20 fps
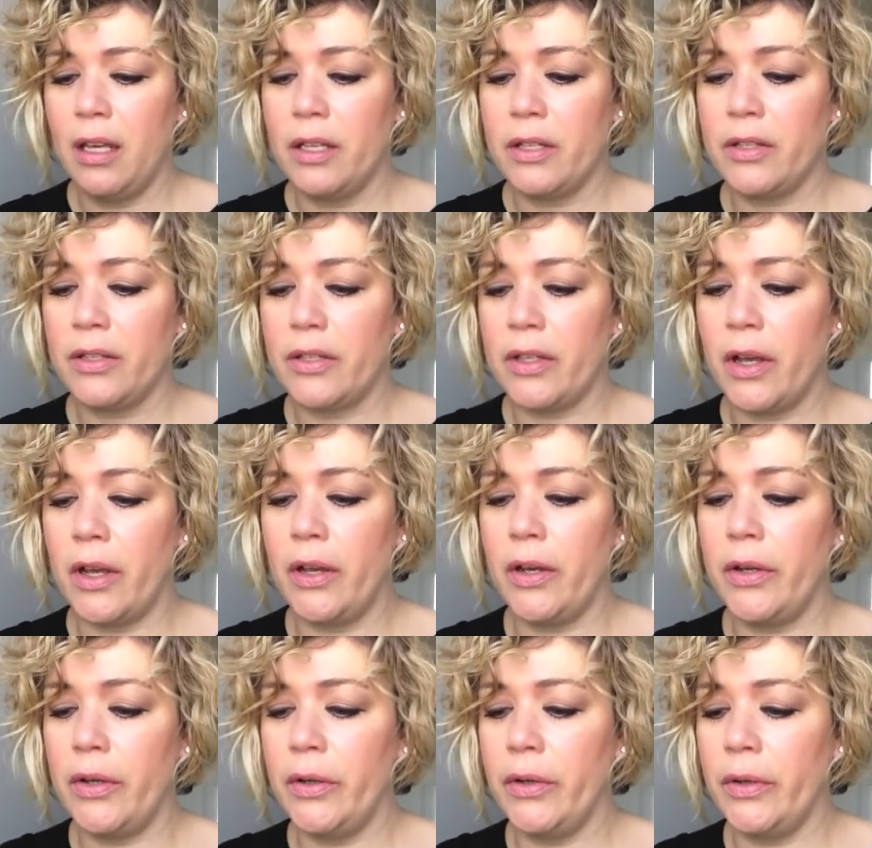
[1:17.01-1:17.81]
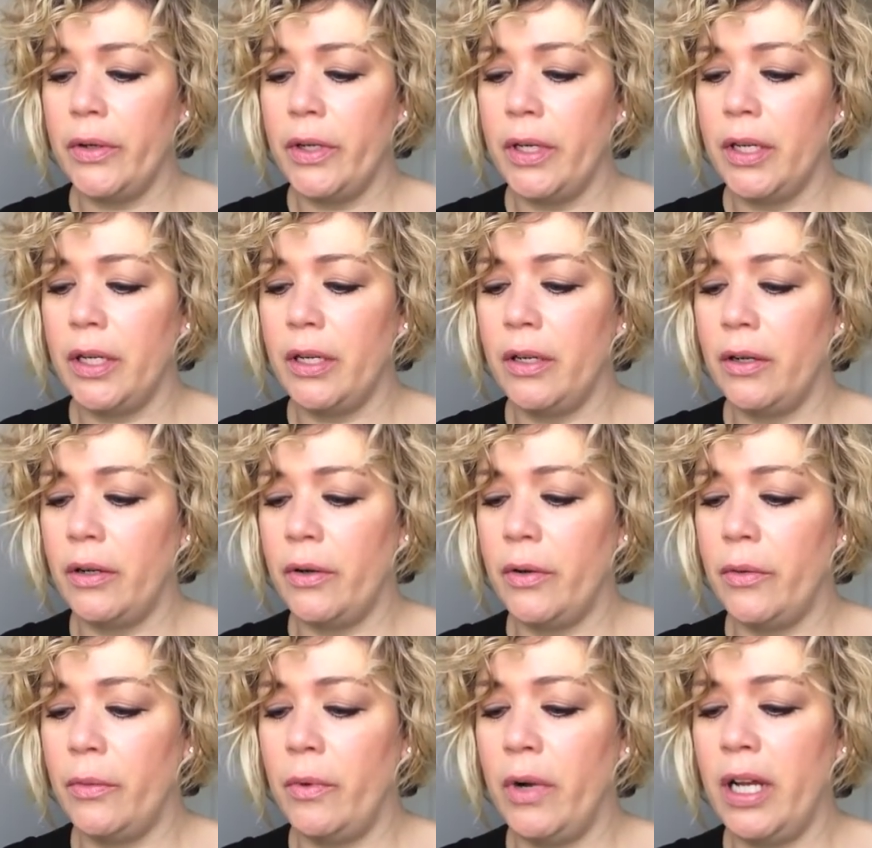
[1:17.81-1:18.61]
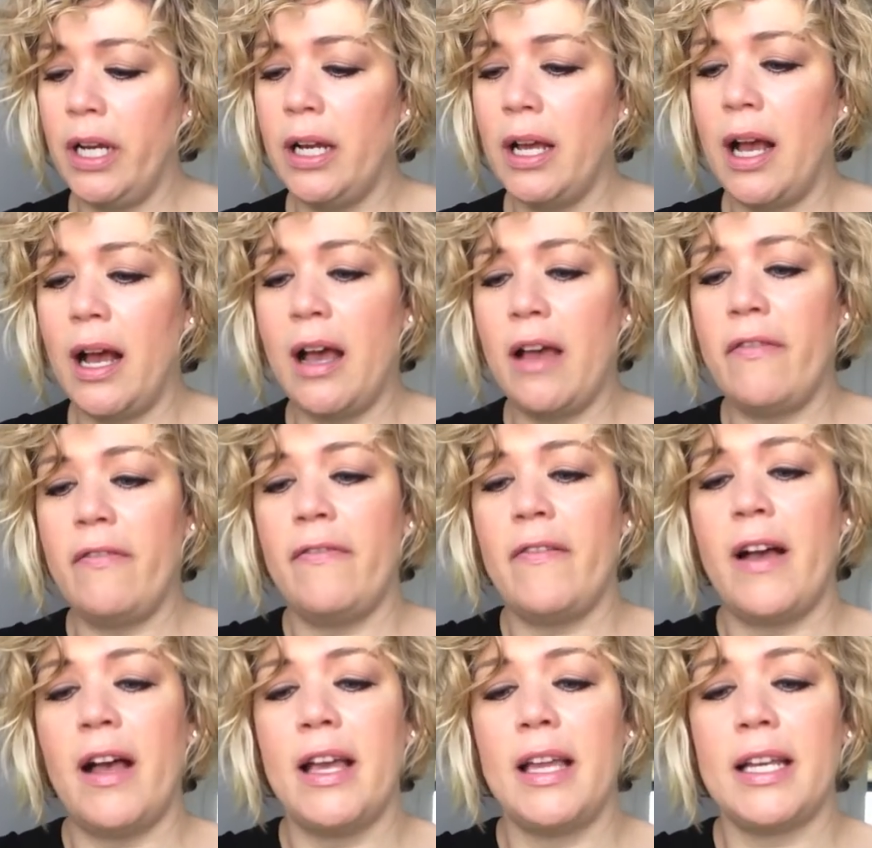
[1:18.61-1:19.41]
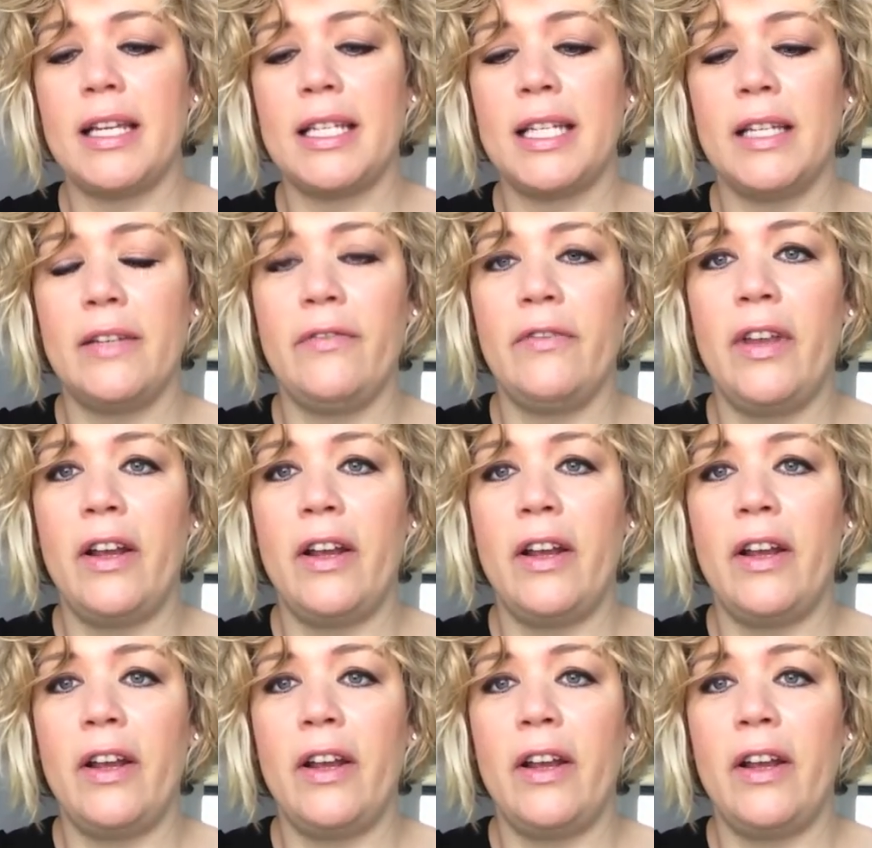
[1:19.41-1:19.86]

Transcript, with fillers: So what I find